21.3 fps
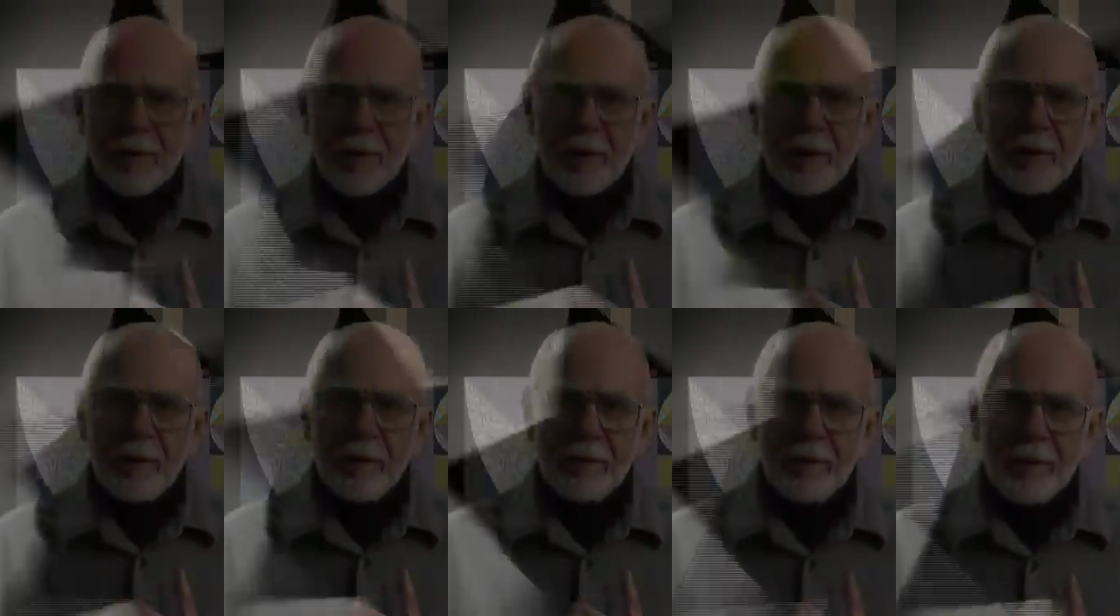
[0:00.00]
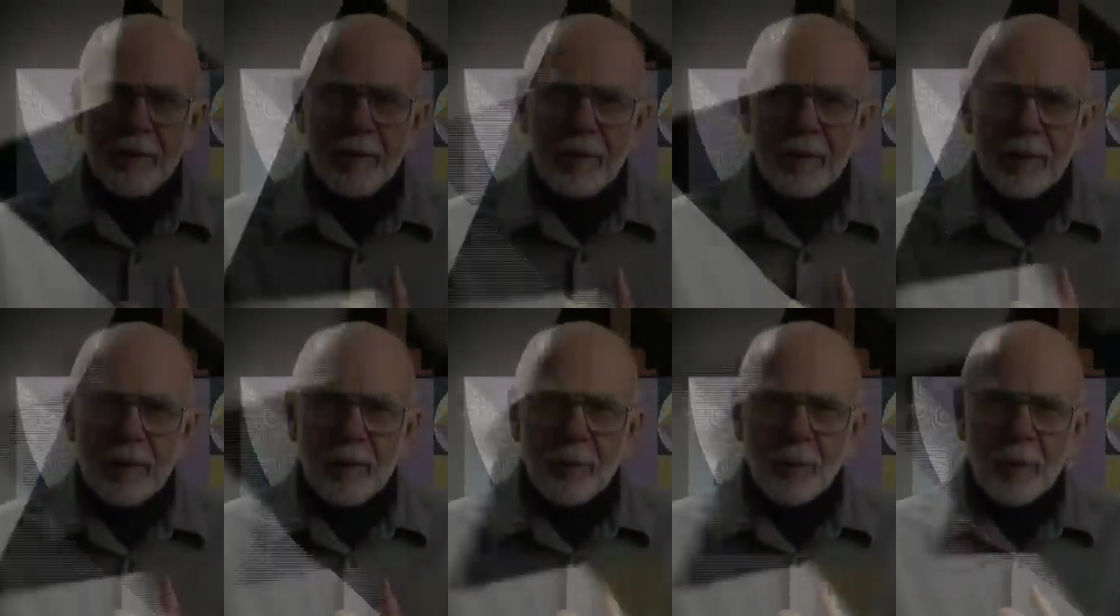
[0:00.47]
in it.
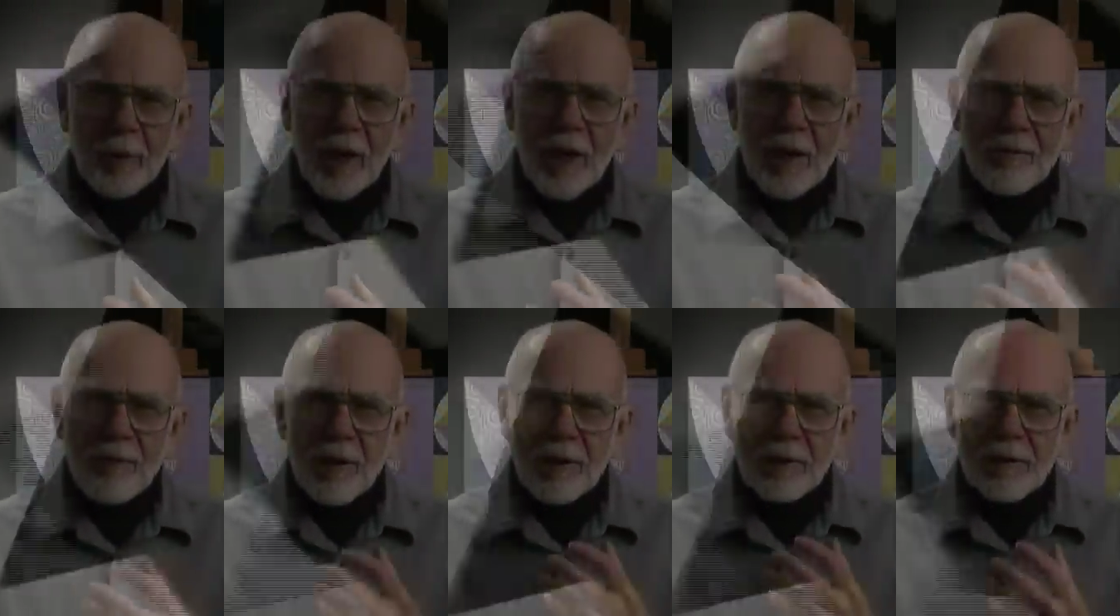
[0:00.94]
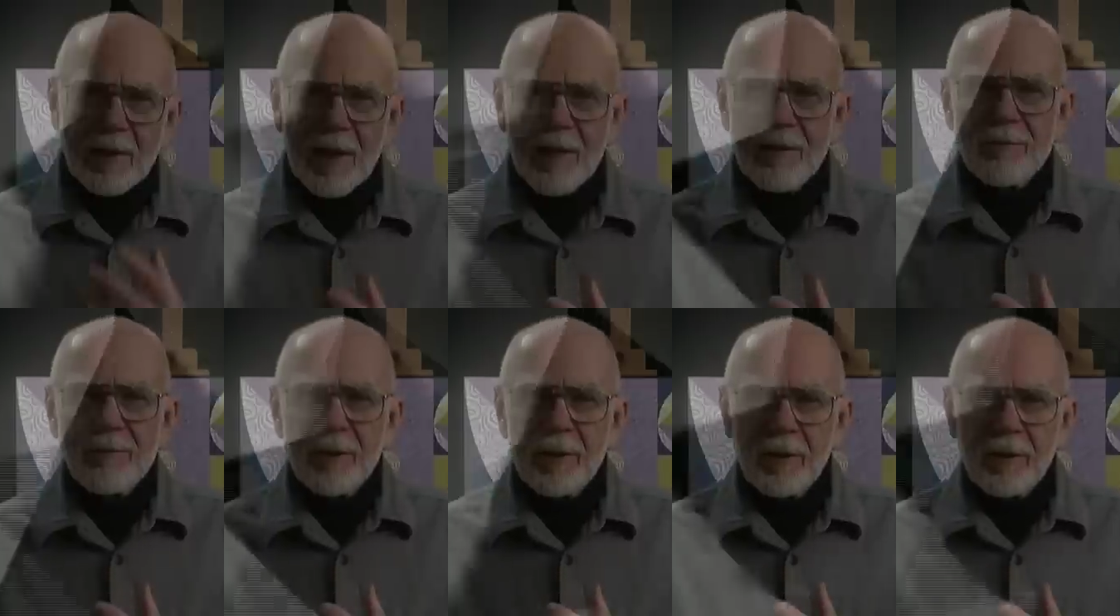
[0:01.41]
We have our
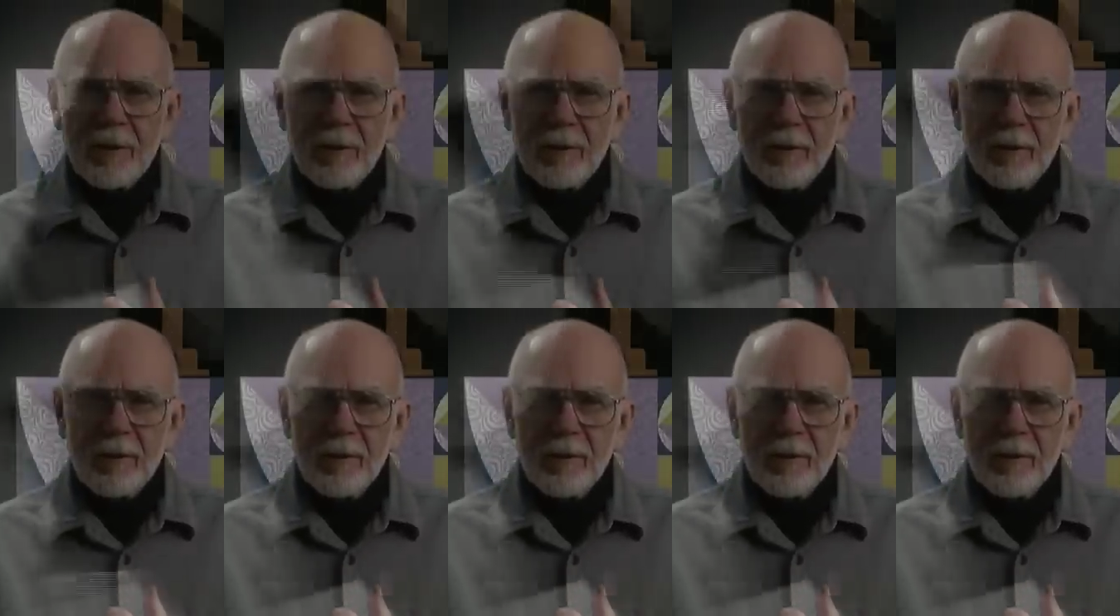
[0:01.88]
life in it.